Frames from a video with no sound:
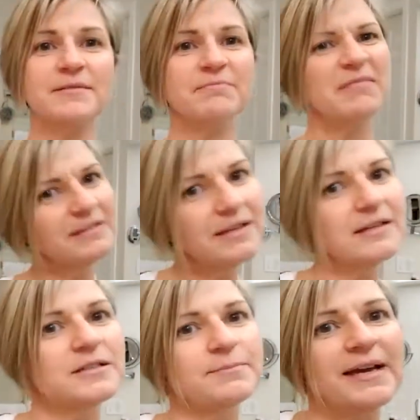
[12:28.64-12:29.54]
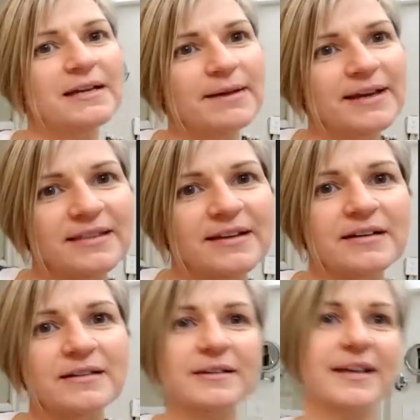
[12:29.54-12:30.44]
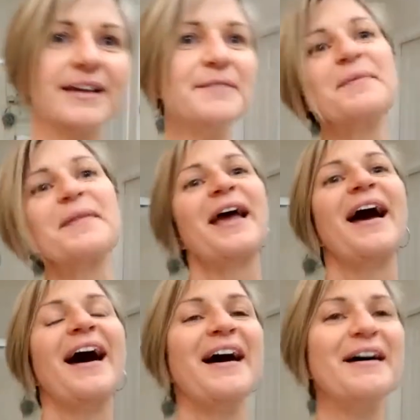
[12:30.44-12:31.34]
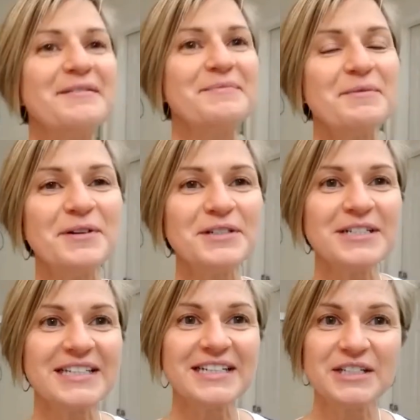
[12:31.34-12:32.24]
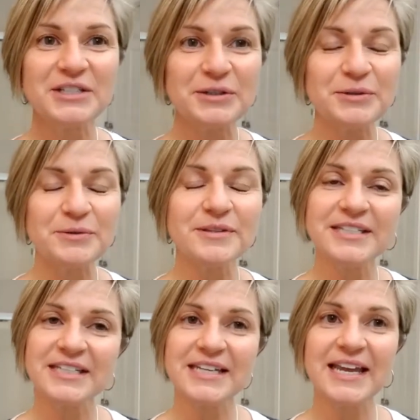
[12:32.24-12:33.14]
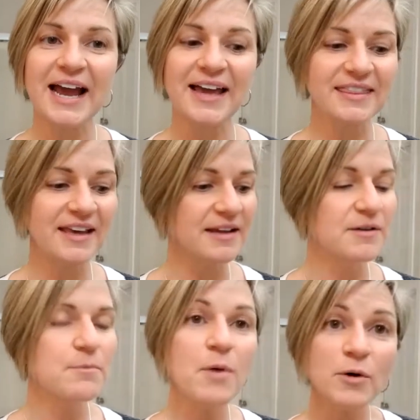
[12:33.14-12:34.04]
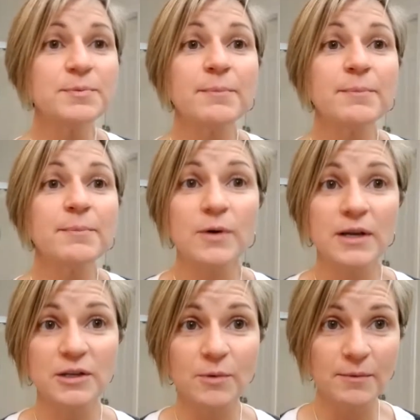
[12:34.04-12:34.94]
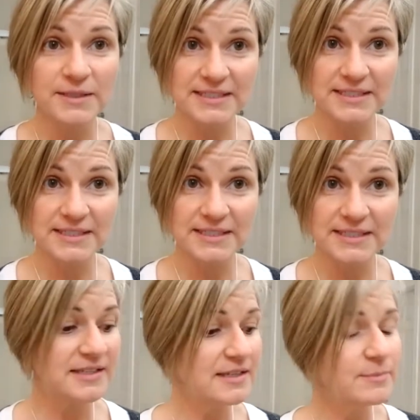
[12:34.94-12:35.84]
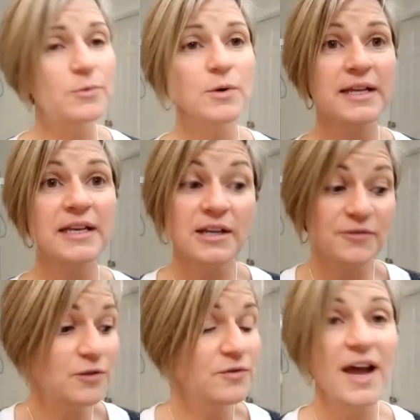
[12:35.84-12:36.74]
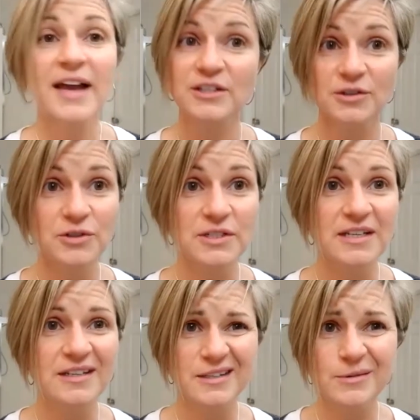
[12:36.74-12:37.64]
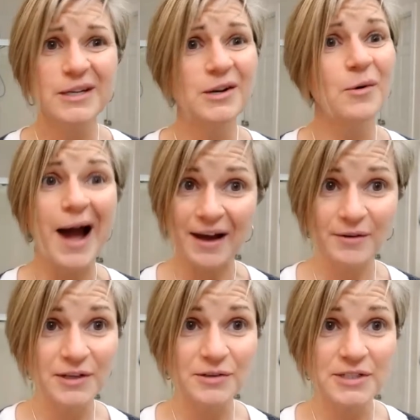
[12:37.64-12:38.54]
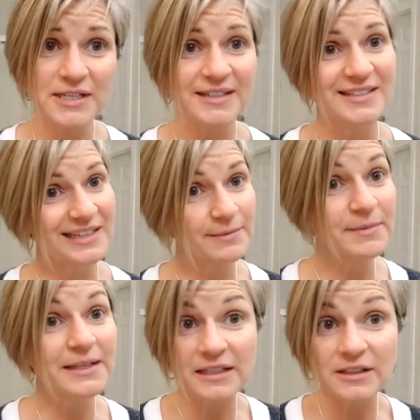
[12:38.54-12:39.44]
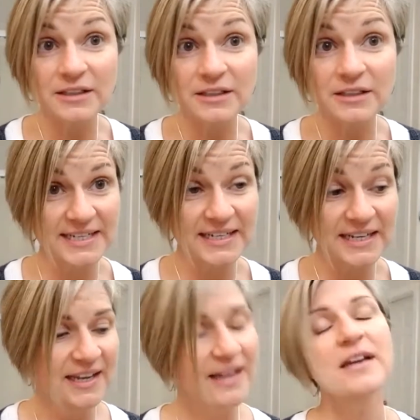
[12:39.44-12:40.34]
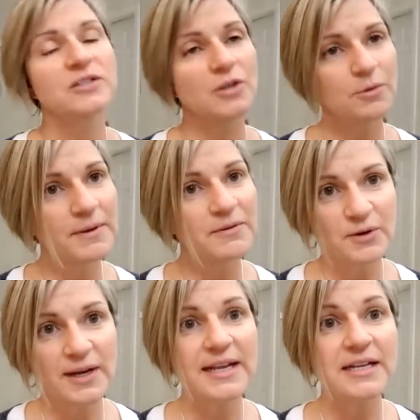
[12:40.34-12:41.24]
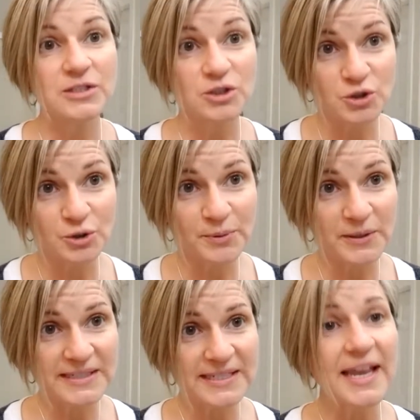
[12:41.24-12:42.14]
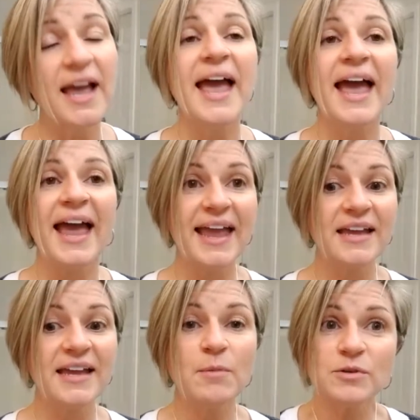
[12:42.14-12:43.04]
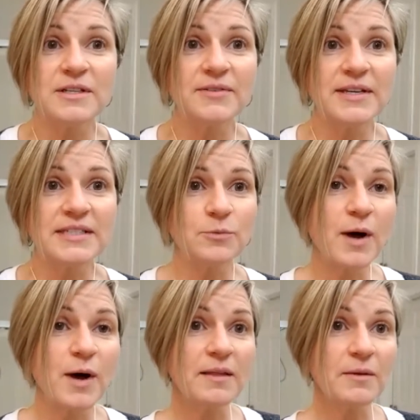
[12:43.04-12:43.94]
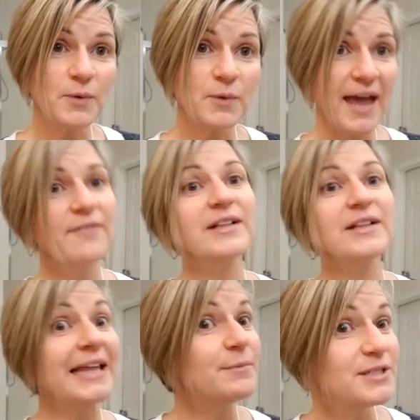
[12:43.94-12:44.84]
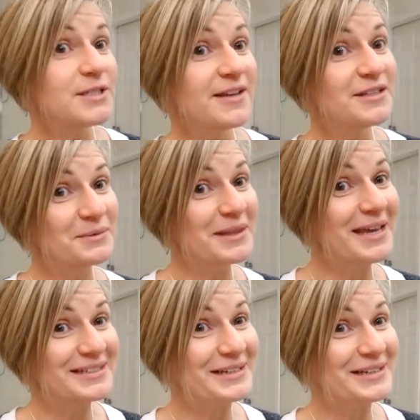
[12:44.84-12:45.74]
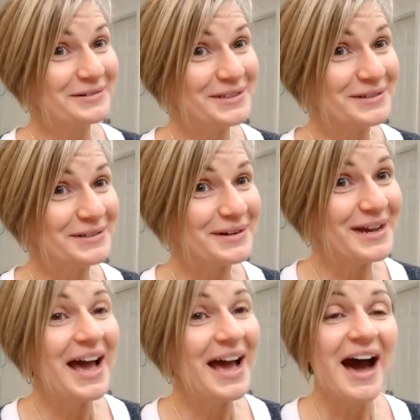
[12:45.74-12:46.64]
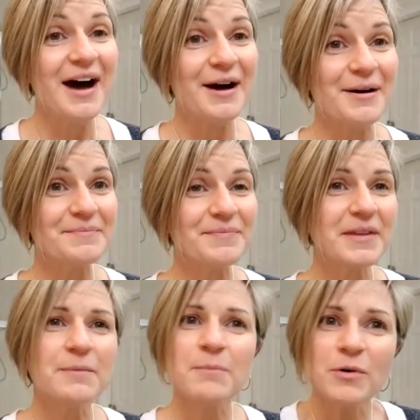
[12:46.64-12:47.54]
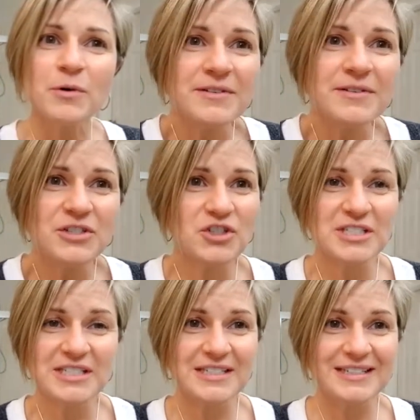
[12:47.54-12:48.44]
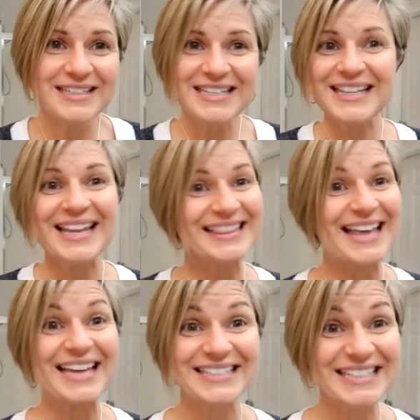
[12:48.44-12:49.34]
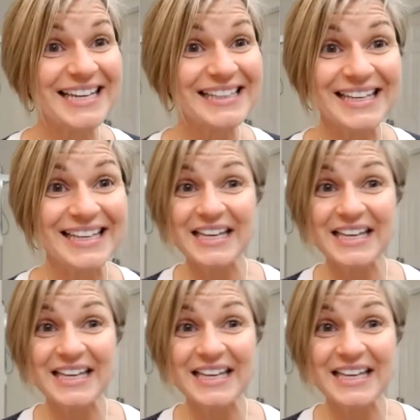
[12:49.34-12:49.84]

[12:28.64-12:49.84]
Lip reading: That's not too bad back there. Okay. We're just going to do today, I thought most people, what you want with Savvy is, number one, if you've not used it, you want to know how to use it because it can be a little daunting. Don't be afraid. It is super easy. And most of us, while we have glamorous events we like to go to, most of us just need like that daily